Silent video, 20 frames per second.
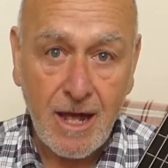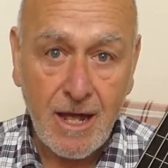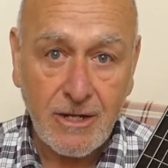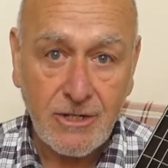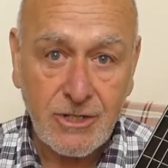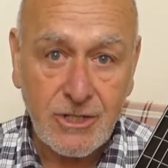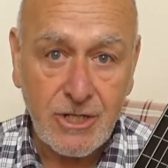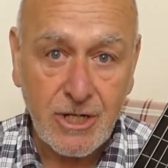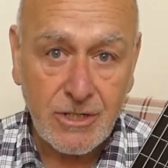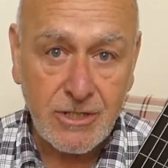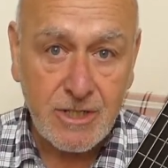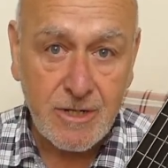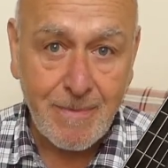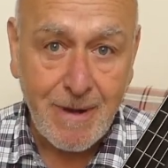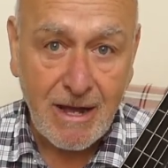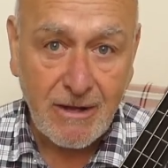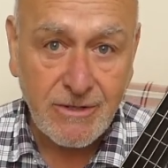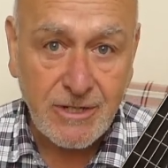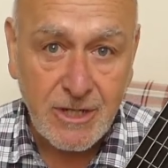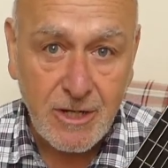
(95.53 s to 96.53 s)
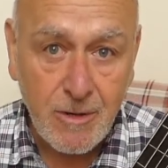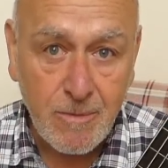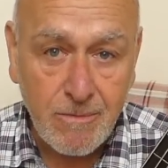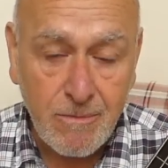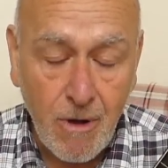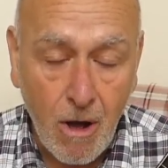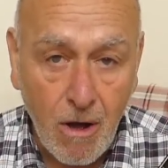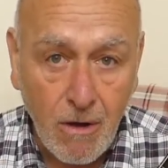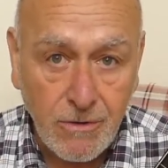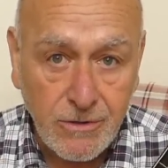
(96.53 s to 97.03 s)
just about to
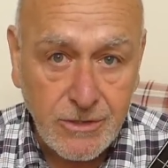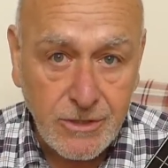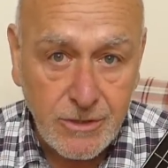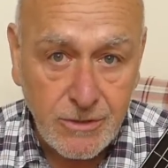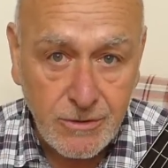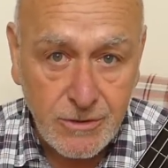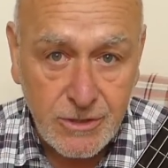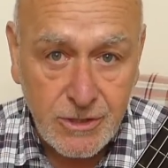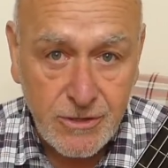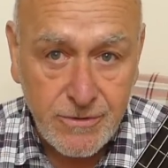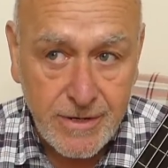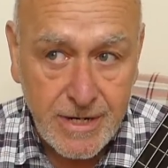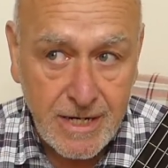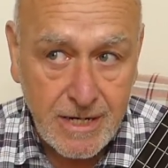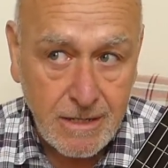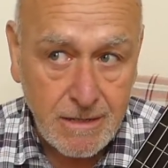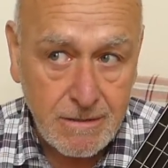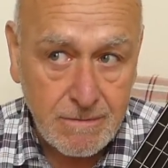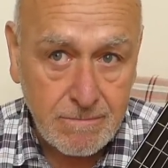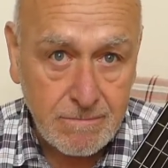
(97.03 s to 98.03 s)
come onto your screen,